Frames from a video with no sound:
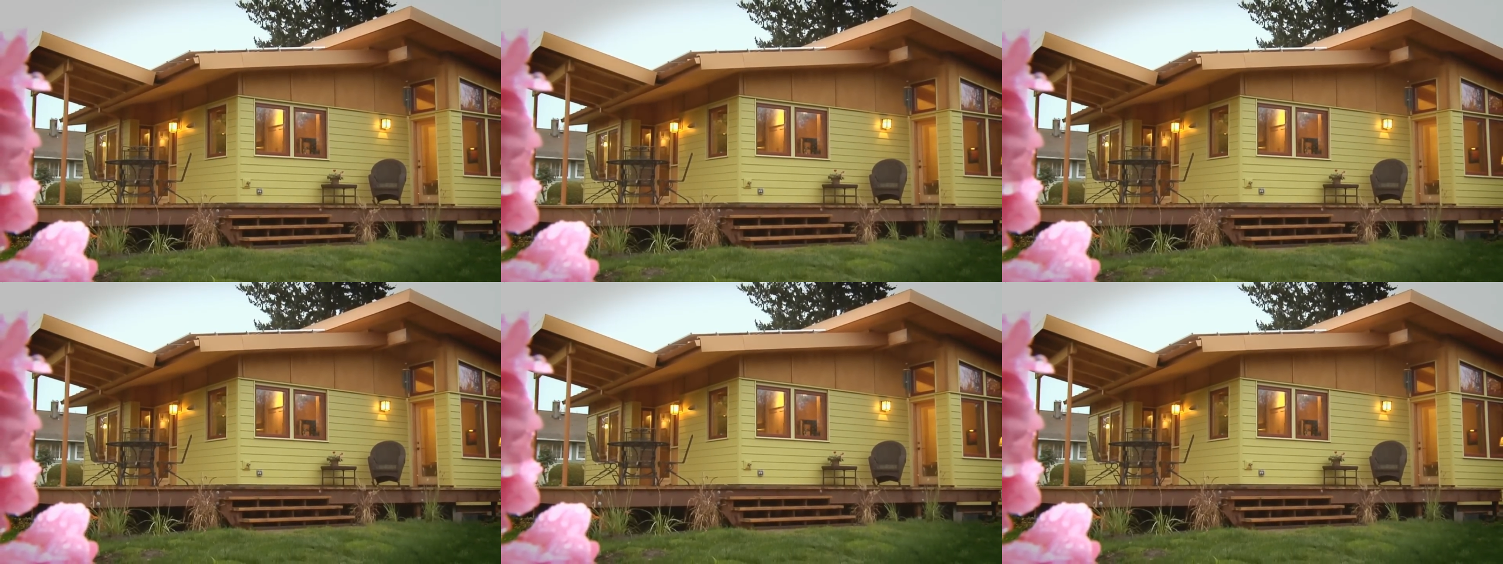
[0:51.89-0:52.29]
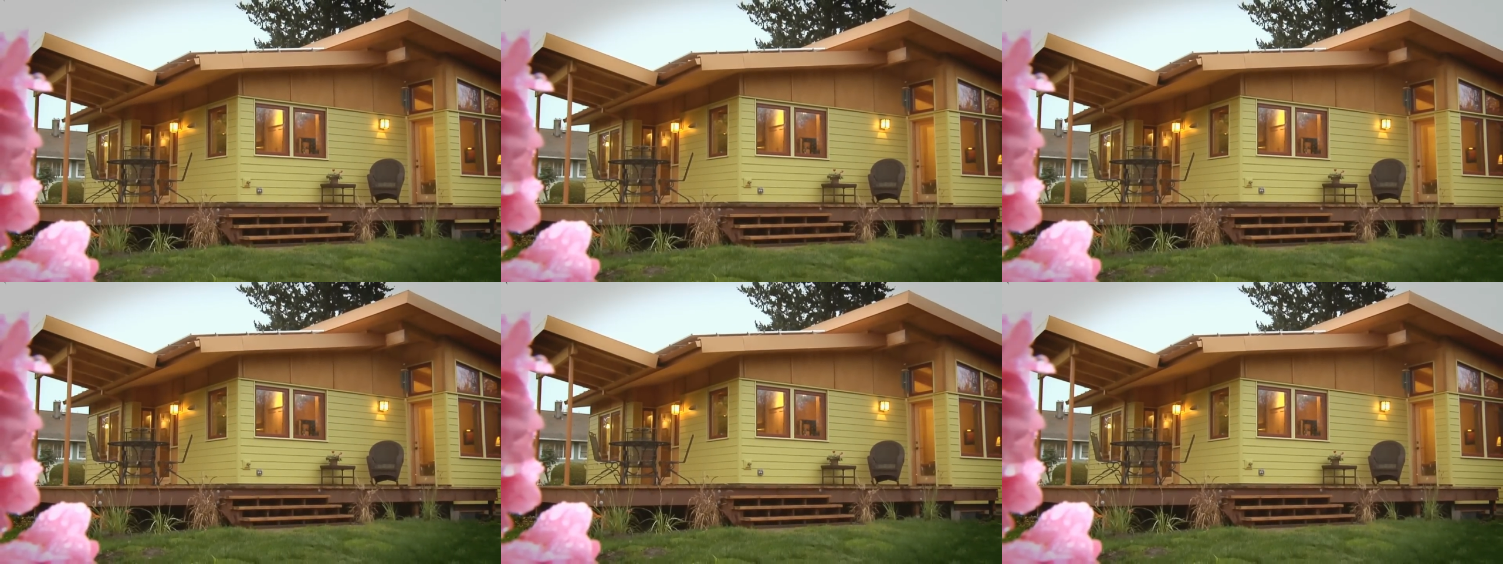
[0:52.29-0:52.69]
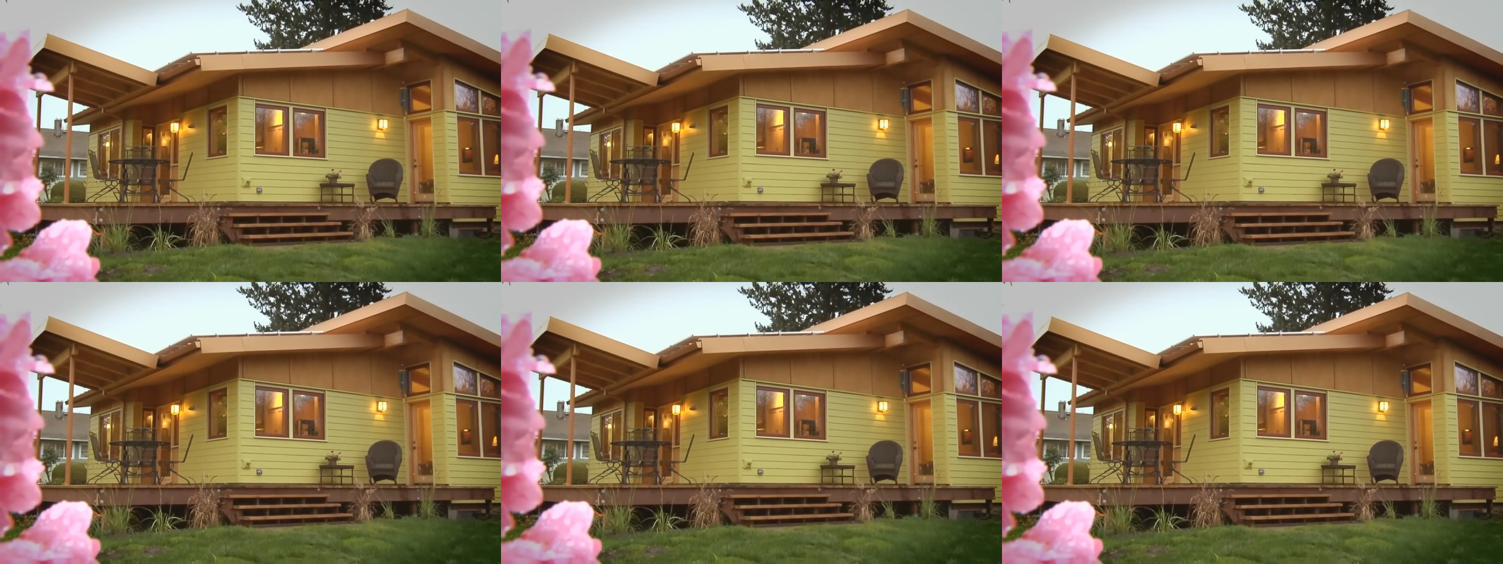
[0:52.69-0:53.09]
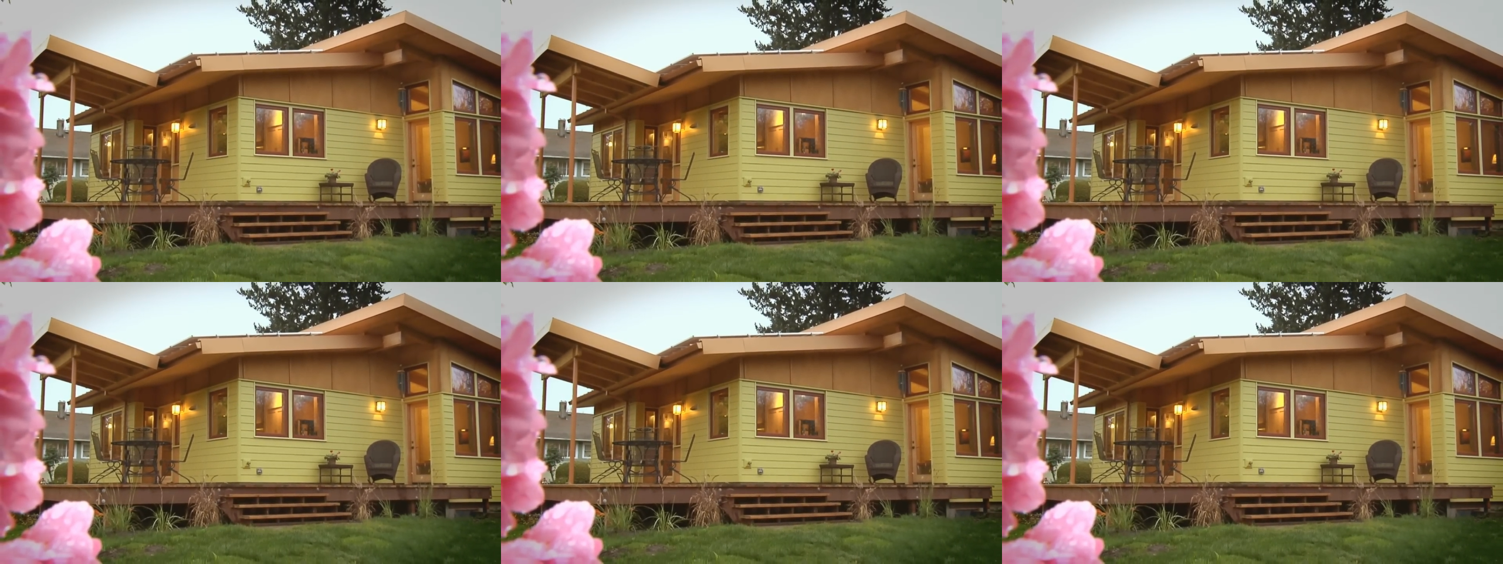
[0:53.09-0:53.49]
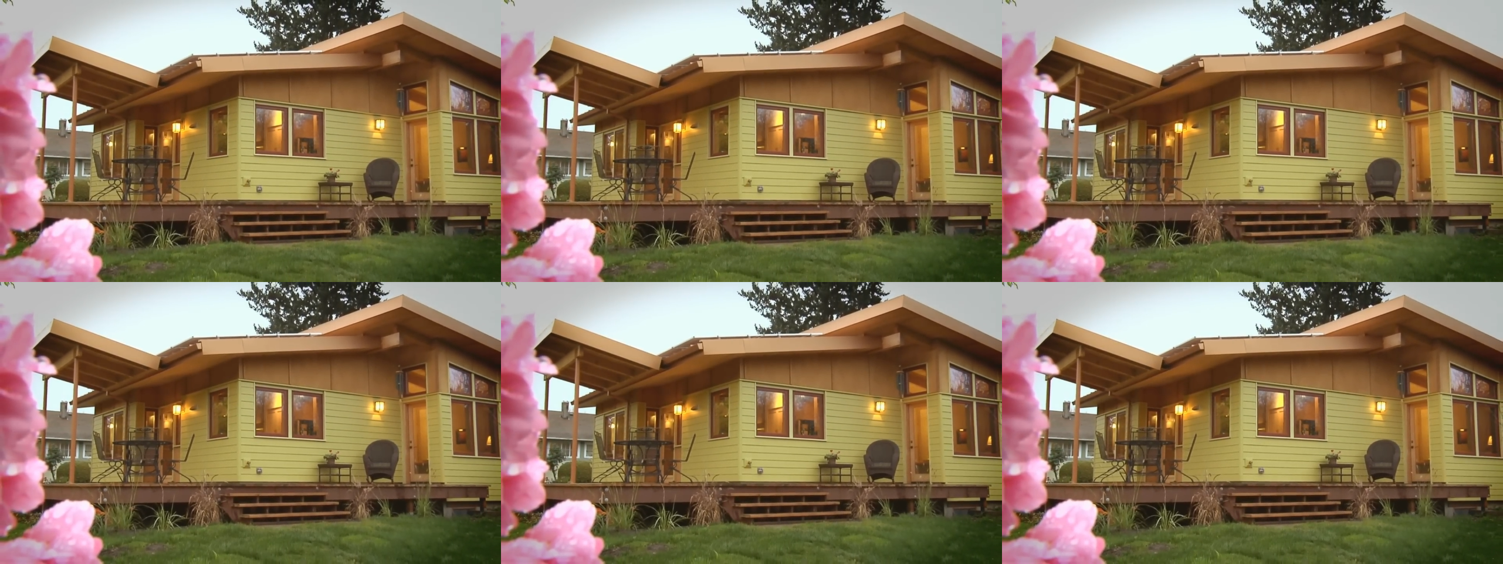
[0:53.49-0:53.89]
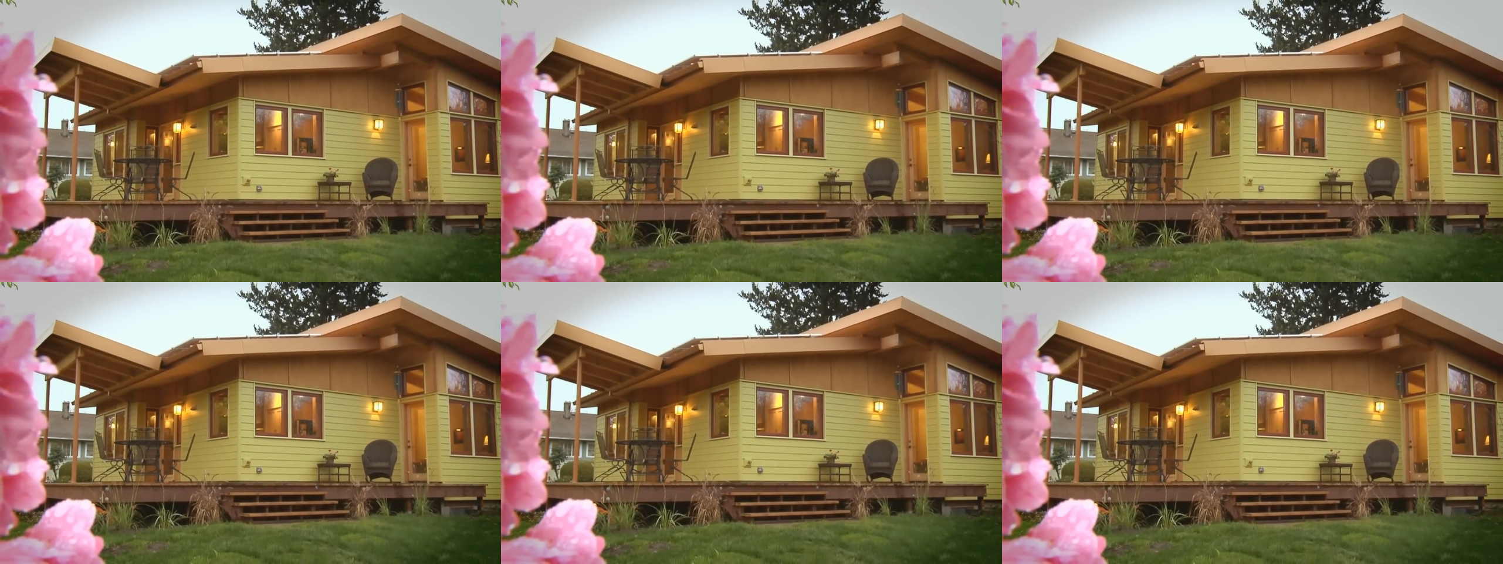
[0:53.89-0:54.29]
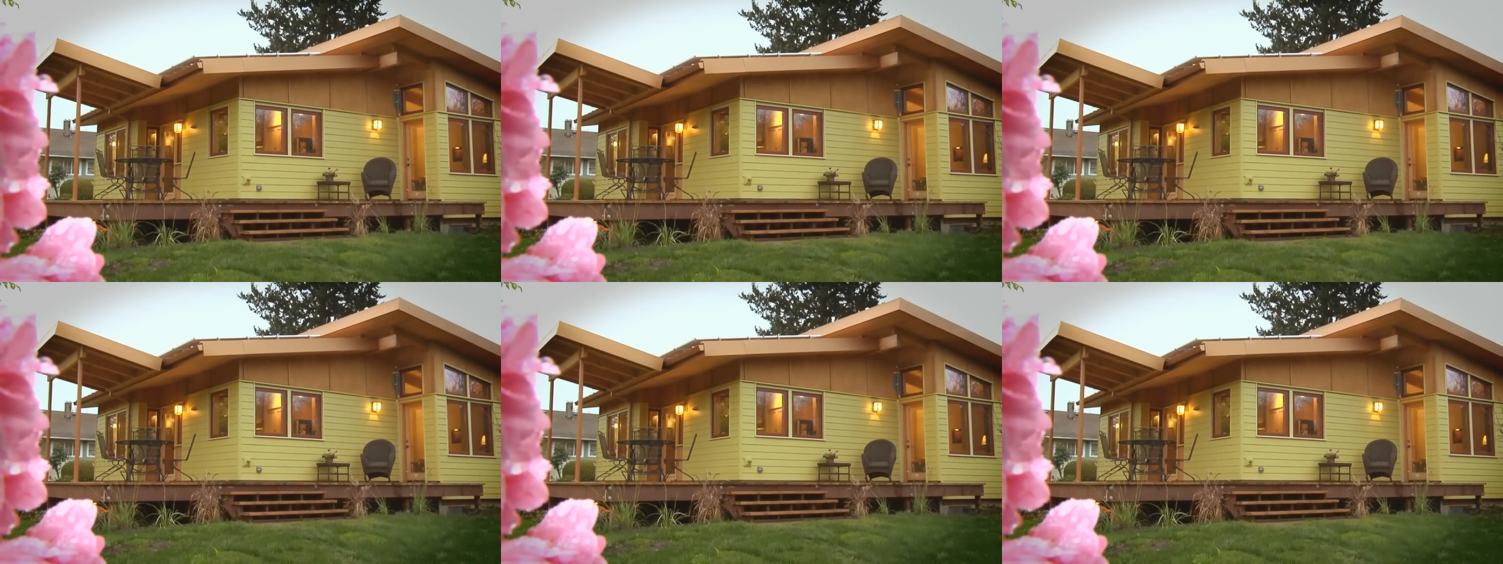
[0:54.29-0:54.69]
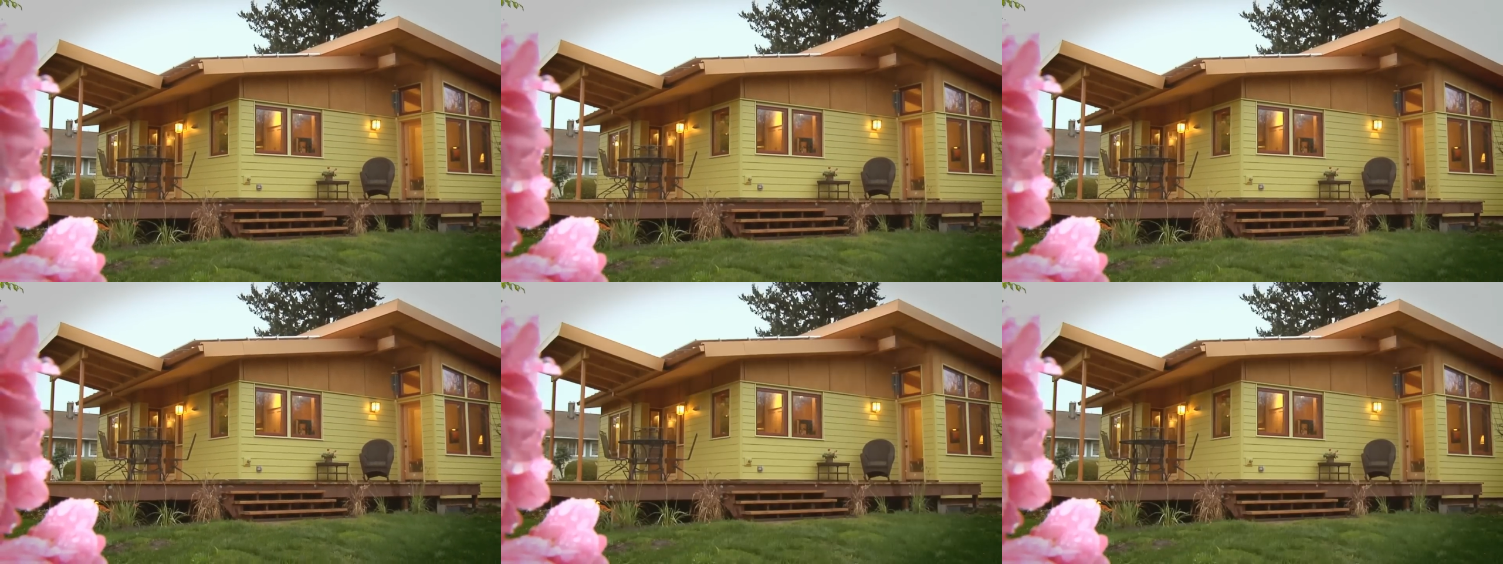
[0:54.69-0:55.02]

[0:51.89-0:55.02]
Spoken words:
No face is visible, so there are no lips to read.